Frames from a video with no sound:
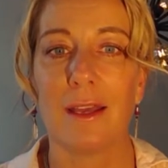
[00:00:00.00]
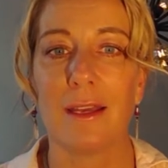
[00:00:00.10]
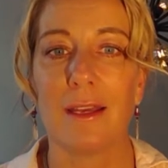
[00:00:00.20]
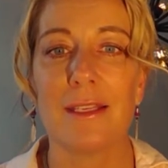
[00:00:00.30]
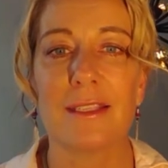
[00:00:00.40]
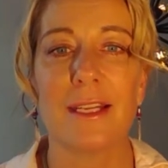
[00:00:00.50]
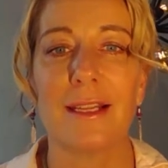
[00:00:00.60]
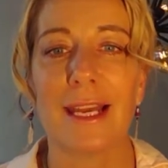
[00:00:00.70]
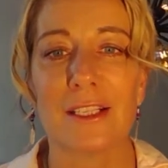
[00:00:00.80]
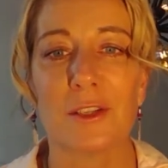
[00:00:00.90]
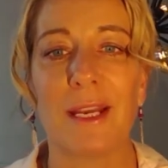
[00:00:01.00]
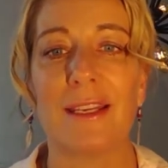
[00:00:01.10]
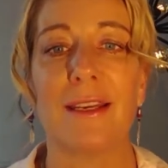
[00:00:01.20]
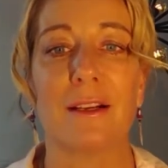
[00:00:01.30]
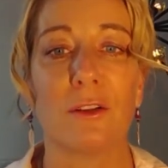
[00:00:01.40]
it is an
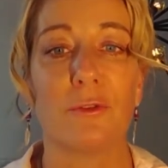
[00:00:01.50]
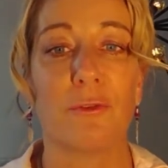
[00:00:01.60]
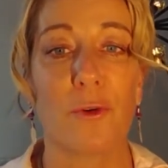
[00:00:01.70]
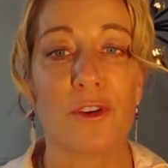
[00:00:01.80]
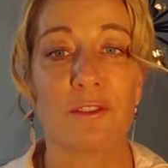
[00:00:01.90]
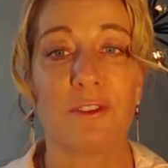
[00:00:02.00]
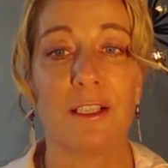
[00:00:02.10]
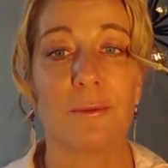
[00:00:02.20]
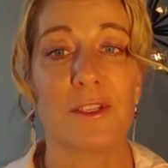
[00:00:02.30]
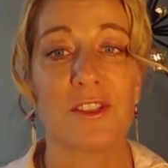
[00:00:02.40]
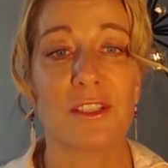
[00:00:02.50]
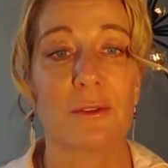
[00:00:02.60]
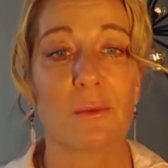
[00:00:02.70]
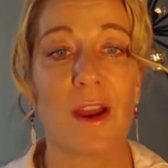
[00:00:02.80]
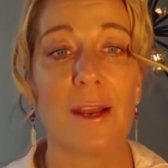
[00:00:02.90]
electromagnetical force field, which
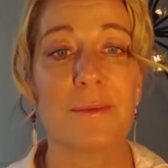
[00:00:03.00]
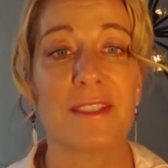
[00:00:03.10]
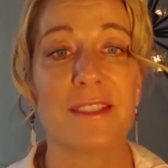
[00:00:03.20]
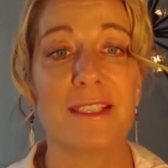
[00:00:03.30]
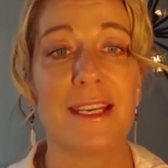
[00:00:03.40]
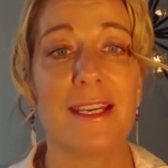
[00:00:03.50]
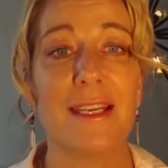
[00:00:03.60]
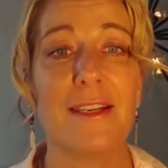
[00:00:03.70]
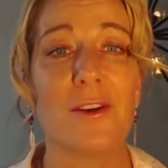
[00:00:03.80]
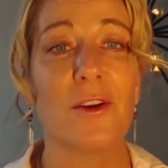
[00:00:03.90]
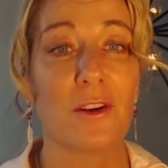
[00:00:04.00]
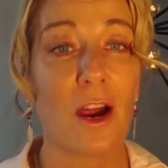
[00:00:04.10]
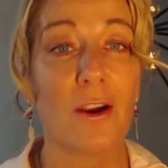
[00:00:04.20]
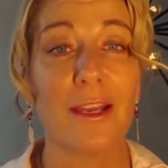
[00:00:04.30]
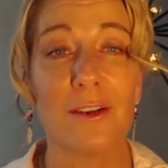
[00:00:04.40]
describes
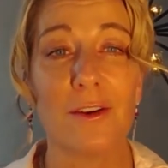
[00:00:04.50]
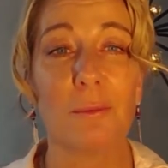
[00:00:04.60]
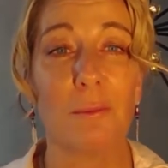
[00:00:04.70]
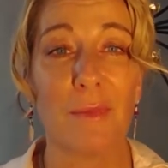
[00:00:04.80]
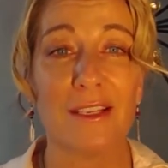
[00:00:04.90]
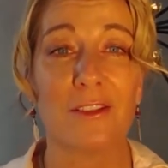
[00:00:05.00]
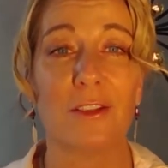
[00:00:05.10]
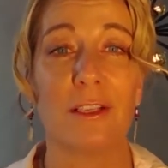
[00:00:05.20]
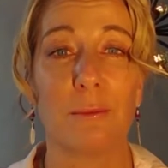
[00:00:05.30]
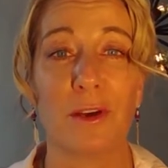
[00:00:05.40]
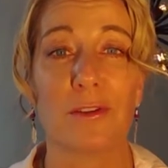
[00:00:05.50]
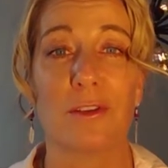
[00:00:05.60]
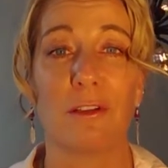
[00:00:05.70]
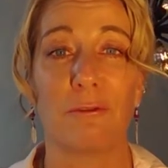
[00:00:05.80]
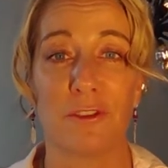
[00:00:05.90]
our inner mental,
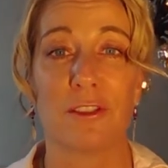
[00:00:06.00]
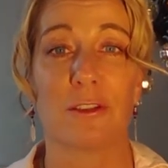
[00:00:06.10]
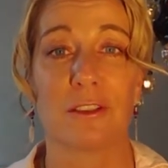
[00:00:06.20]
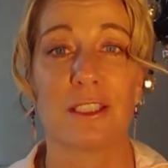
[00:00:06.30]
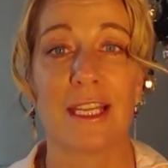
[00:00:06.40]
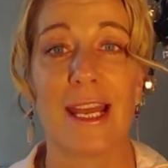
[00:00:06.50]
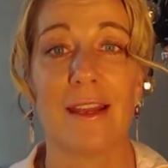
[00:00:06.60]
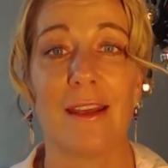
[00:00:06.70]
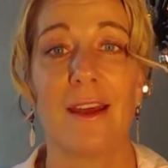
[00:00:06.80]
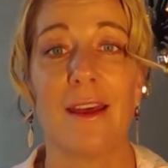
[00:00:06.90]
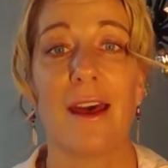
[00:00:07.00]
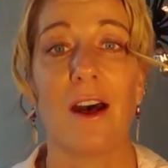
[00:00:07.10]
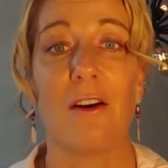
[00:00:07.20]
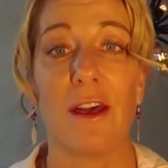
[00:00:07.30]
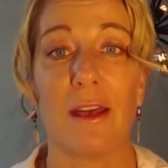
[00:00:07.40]
emotional, and physical state
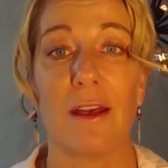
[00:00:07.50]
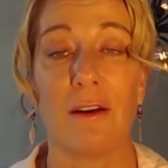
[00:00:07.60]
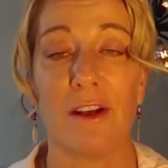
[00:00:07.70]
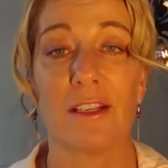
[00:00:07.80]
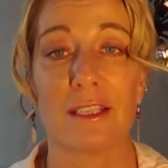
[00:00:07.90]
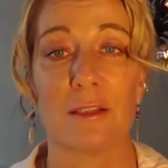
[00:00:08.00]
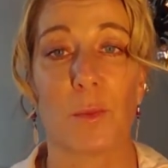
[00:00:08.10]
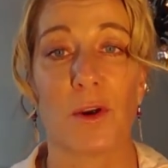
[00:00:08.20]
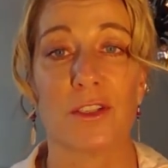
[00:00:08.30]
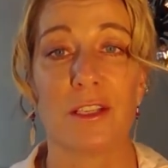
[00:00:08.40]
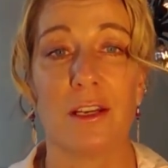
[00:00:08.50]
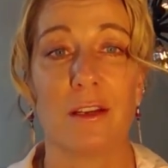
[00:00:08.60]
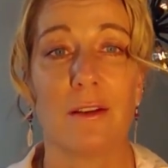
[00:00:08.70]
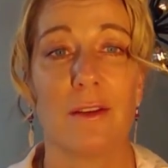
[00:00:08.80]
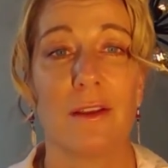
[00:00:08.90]
of us as a person.